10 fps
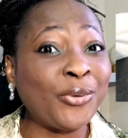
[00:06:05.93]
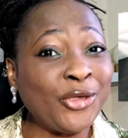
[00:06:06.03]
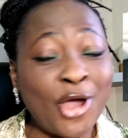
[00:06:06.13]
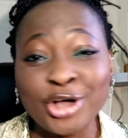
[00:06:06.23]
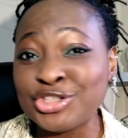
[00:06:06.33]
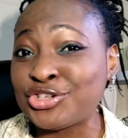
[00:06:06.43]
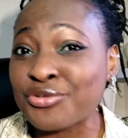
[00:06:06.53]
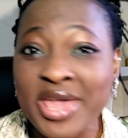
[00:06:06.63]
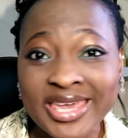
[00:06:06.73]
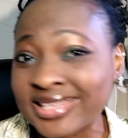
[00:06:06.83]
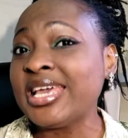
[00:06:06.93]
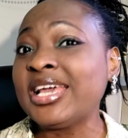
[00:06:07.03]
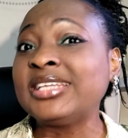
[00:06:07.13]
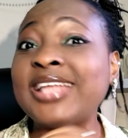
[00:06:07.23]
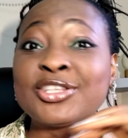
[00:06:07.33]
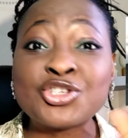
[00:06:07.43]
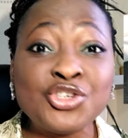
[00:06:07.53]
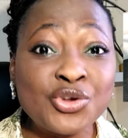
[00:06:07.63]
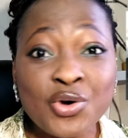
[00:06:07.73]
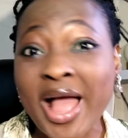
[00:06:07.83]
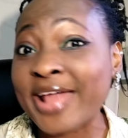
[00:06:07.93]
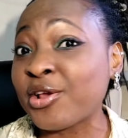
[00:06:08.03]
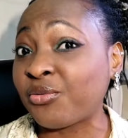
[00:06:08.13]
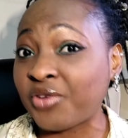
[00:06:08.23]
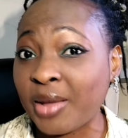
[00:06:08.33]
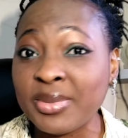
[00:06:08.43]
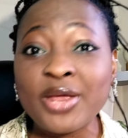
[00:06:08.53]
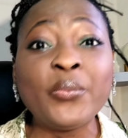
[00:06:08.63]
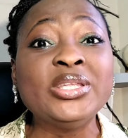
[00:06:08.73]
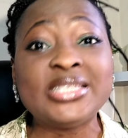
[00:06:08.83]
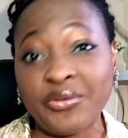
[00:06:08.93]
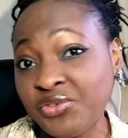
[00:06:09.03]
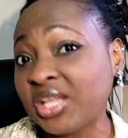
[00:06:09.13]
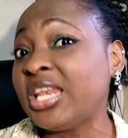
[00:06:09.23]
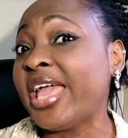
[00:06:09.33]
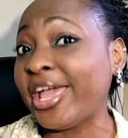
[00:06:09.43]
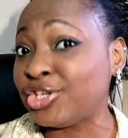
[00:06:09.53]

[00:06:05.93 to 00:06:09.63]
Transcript: pure drinks that you and your family will definitely